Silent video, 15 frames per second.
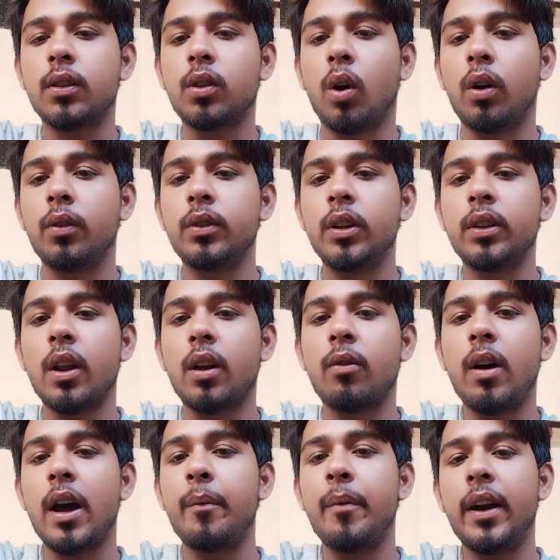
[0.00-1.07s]
Of this
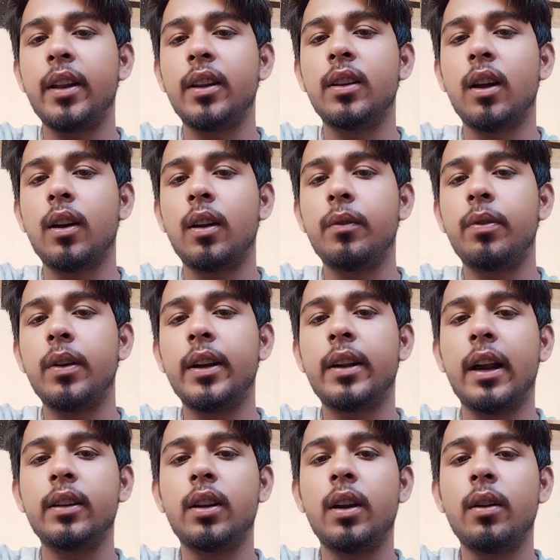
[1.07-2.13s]
requirement in the conflict
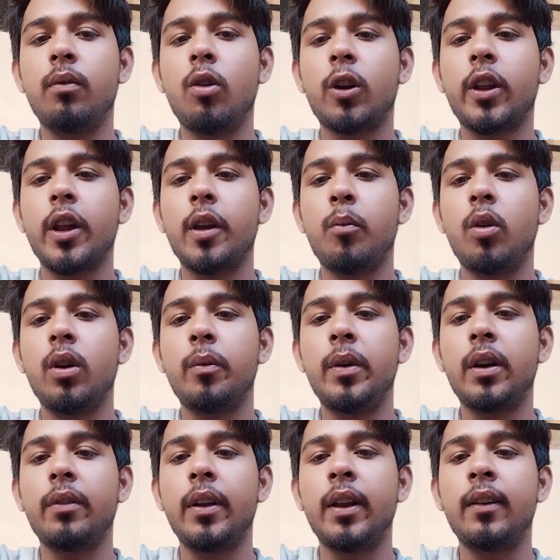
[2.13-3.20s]
and the Dvorak keyboard
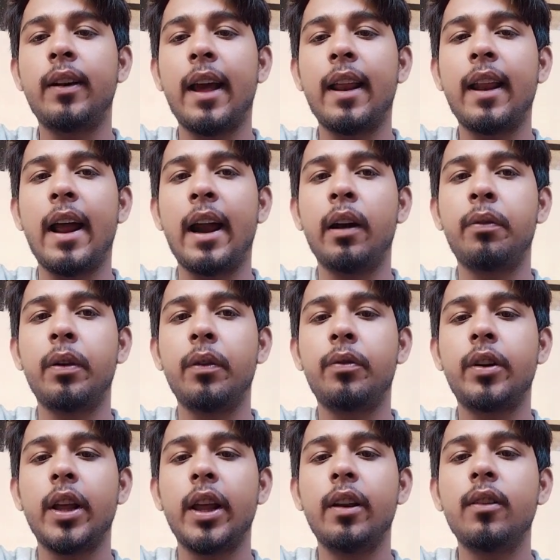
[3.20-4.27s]
between 10 and
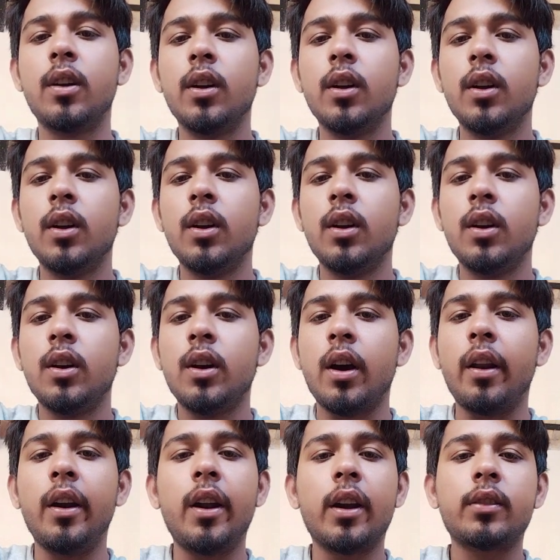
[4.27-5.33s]
15.
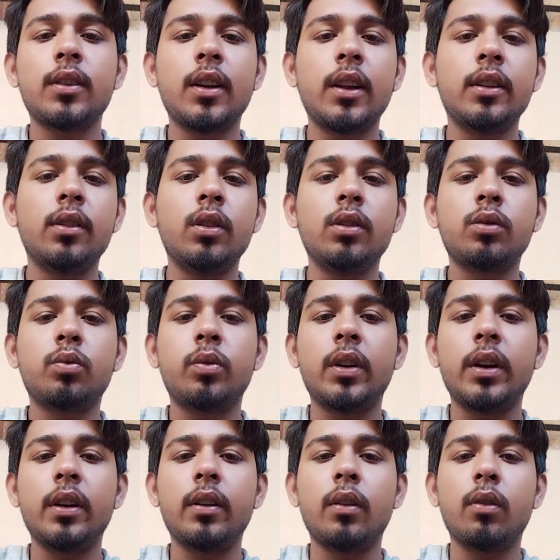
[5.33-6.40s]
Reduction is used
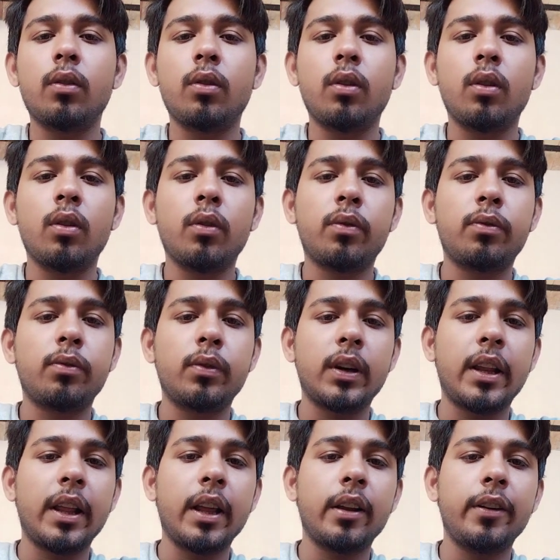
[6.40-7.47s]
for
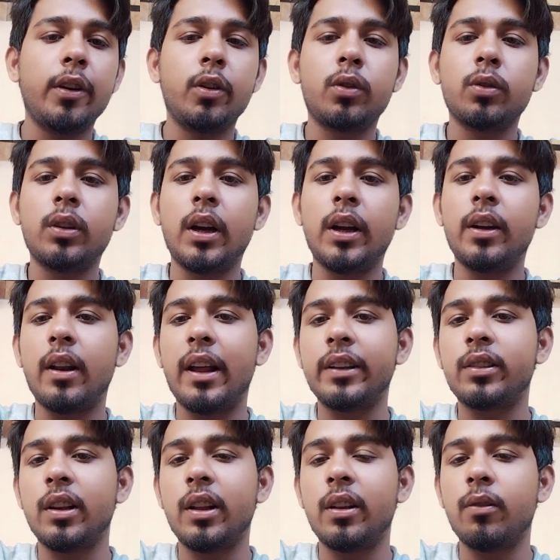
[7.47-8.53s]
fatigue due to the
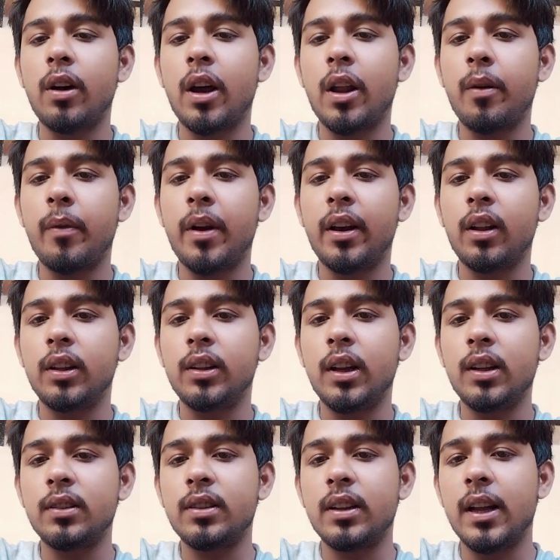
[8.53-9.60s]
interaction environment. Other
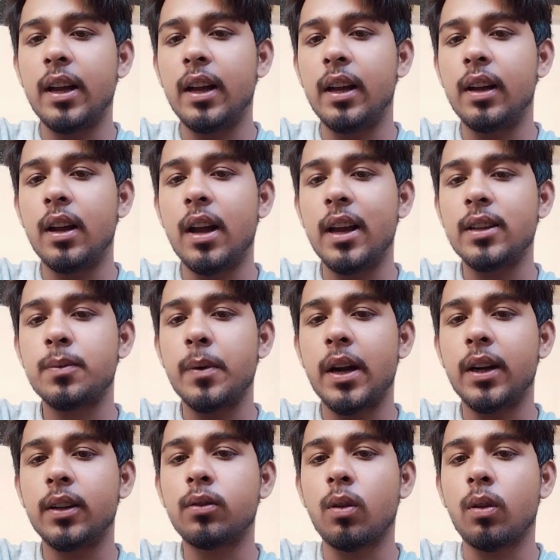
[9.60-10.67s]

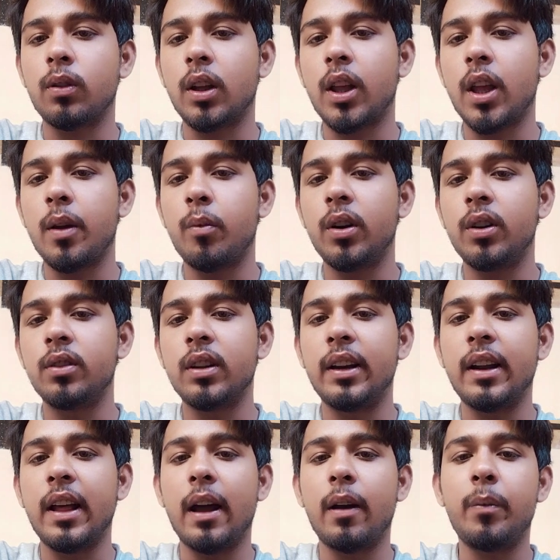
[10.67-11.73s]
aspects of the keyboard design
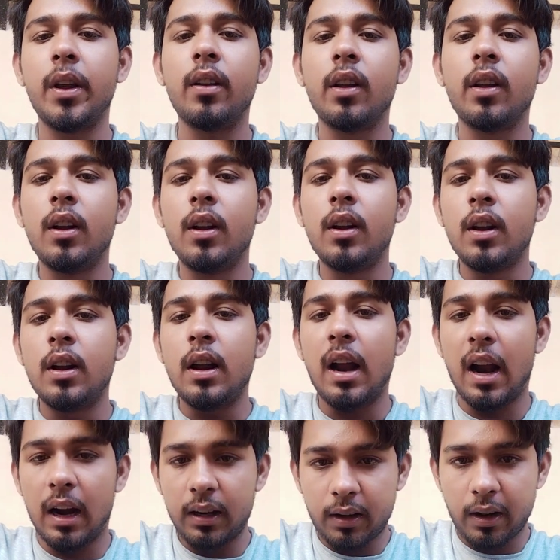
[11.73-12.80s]
have been
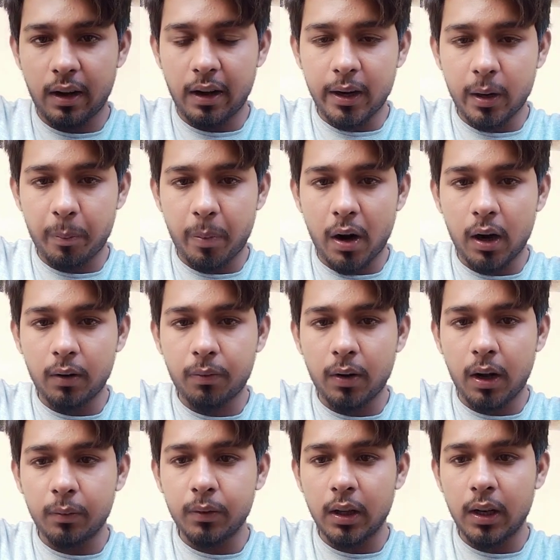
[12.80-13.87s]
alternate apart
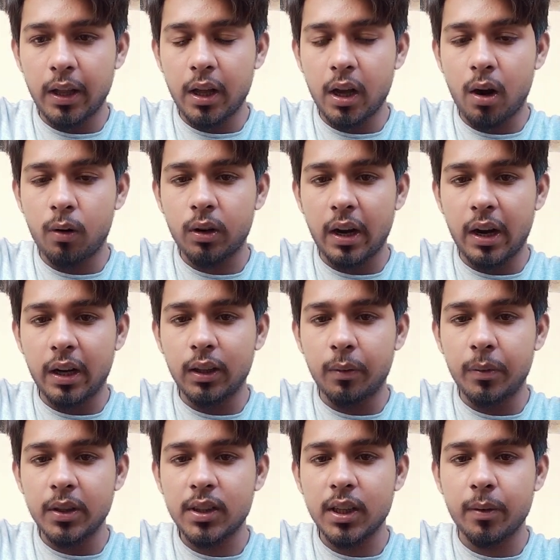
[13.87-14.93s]
from the layout and the
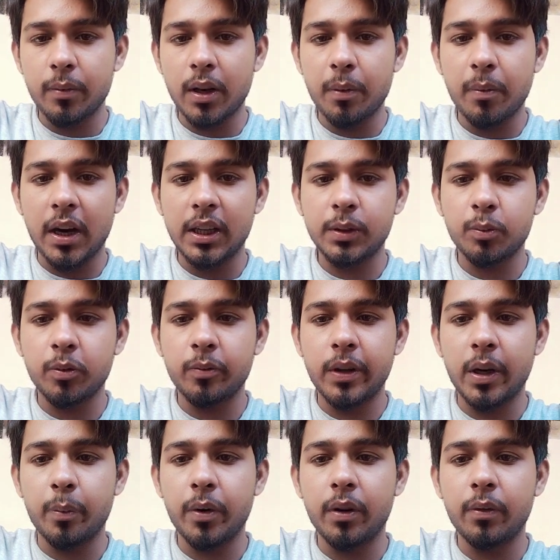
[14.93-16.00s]
missing minimize
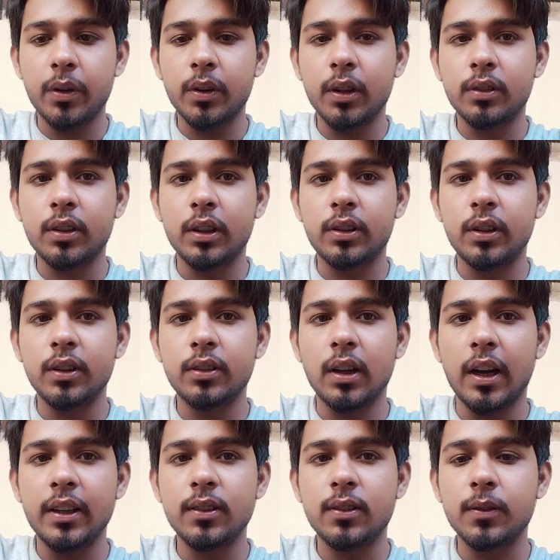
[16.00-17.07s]
movement between the such
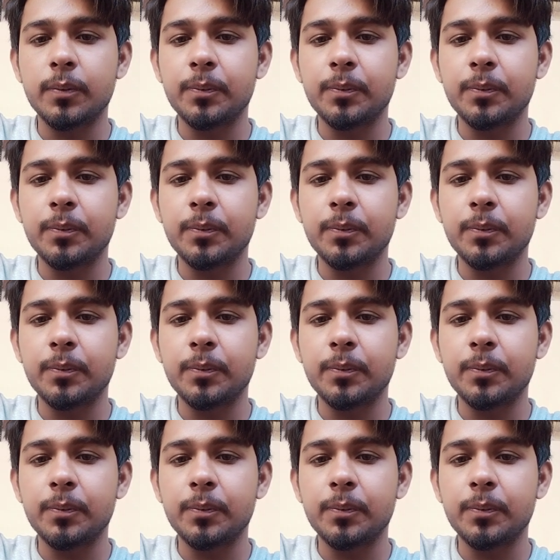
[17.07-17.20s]
designs.